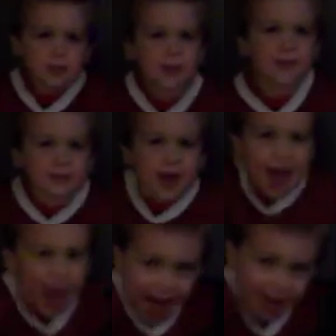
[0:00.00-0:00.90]
be
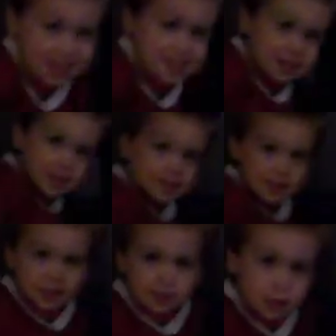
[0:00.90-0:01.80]
mad. You want me to be
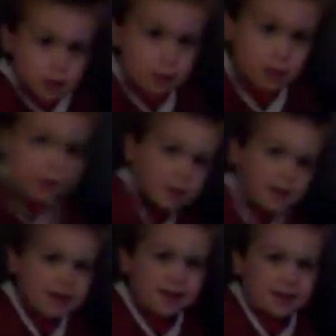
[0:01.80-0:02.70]
bad?
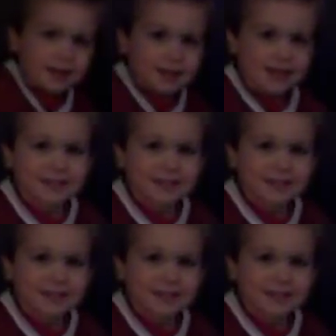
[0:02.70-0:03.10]
You're in